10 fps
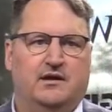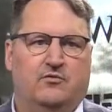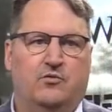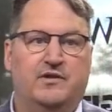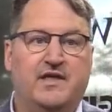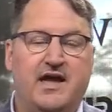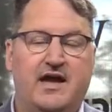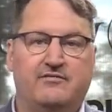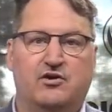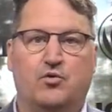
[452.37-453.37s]
when they
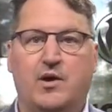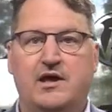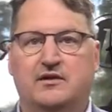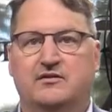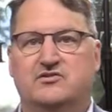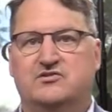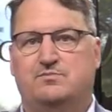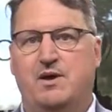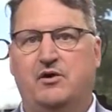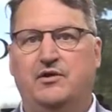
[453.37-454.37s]
have a great
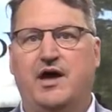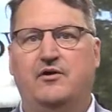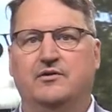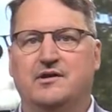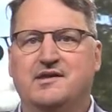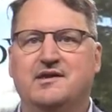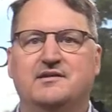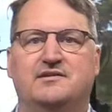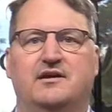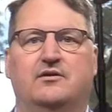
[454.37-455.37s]
spelled out,
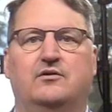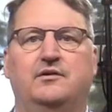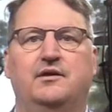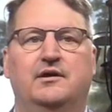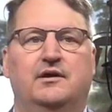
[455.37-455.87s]
detailed,